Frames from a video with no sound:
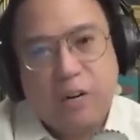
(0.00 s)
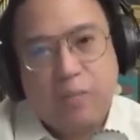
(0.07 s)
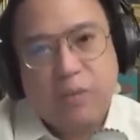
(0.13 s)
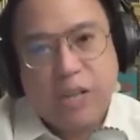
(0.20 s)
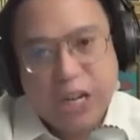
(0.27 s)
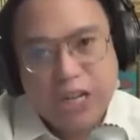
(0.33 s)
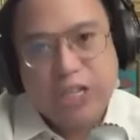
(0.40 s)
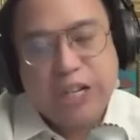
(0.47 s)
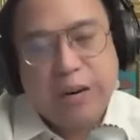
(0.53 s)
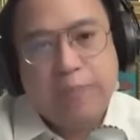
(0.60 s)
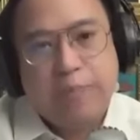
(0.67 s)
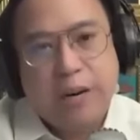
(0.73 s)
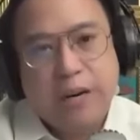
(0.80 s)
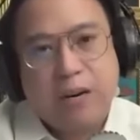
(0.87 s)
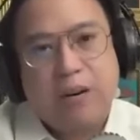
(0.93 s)

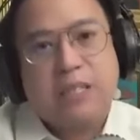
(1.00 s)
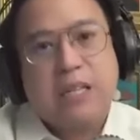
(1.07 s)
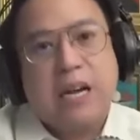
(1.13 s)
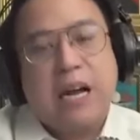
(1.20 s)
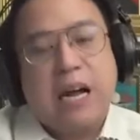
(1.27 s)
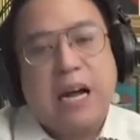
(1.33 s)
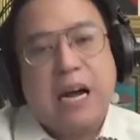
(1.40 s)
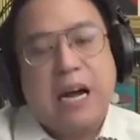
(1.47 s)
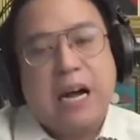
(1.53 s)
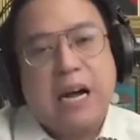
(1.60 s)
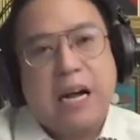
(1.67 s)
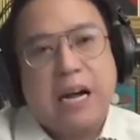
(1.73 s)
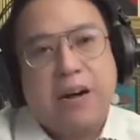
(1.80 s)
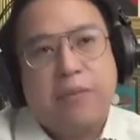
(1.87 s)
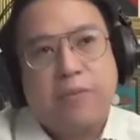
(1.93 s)
leadership because
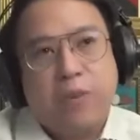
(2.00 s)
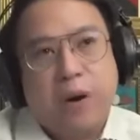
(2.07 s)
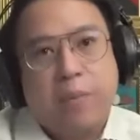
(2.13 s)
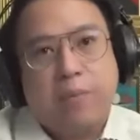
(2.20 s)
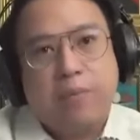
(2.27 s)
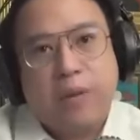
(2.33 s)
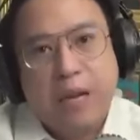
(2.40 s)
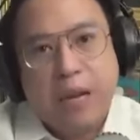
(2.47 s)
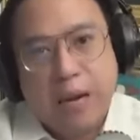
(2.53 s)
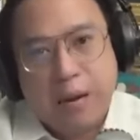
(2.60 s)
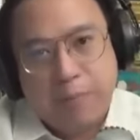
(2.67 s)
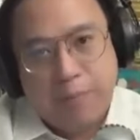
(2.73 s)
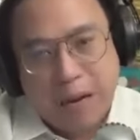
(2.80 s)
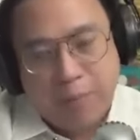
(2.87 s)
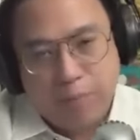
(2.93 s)
from
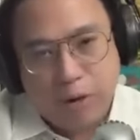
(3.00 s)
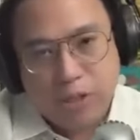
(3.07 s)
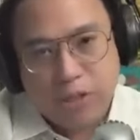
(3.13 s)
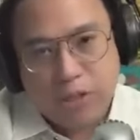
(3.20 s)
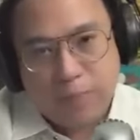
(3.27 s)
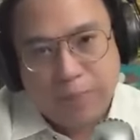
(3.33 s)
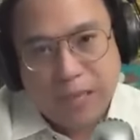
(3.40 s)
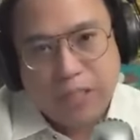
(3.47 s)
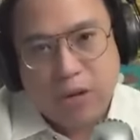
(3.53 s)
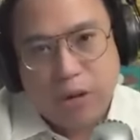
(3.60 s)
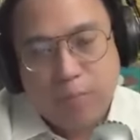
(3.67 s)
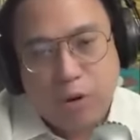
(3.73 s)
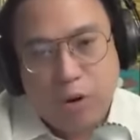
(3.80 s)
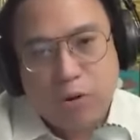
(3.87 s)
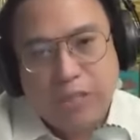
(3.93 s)
Pastor
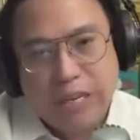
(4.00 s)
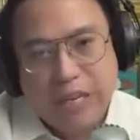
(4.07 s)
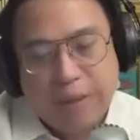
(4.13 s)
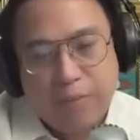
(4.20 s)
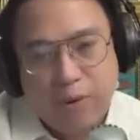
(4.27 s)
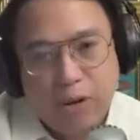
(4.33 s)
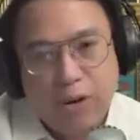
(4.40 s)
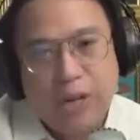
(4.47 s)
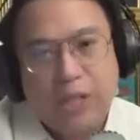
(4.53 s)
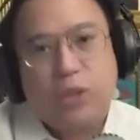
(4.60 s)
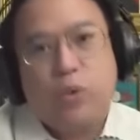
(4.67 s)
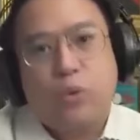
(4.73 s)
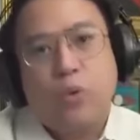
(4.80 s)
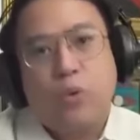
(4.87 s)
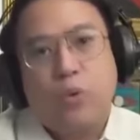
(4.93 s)
Apollo C. Quiboloy
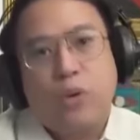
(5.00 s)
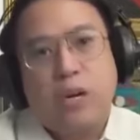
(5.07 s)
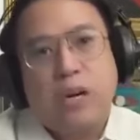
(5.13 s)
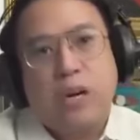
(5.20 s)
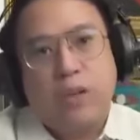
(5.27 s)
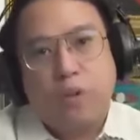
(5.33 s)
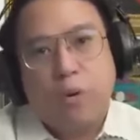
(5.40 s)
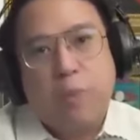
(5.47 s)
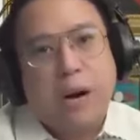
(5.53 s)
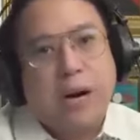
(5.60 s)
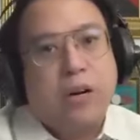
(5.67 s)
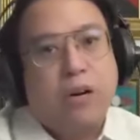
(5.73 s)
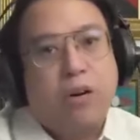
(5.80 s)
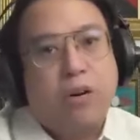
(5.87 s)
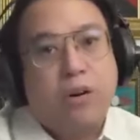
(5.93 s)
to
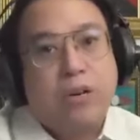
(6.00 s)
Marlon